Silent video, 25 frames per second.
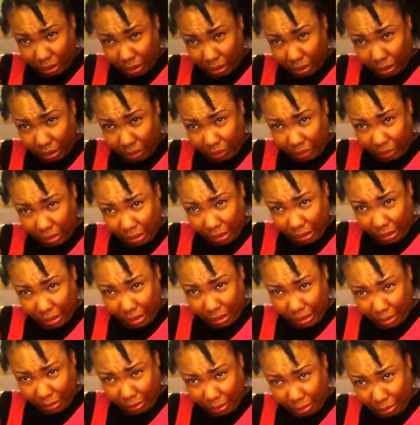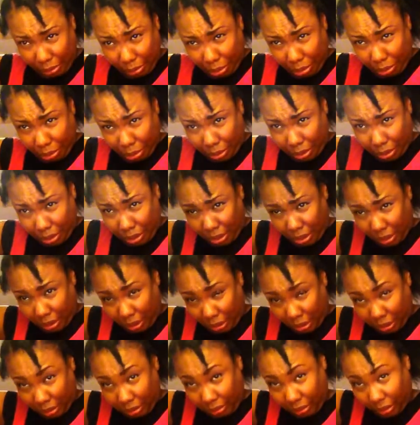give it a light bump.
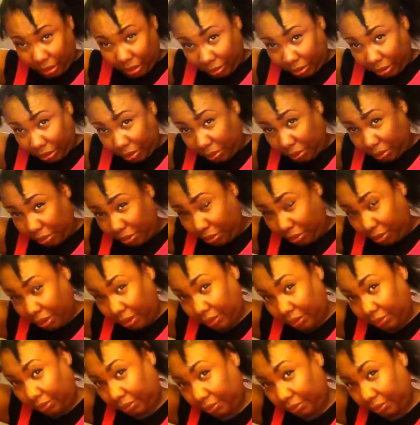So that's what I'm doing,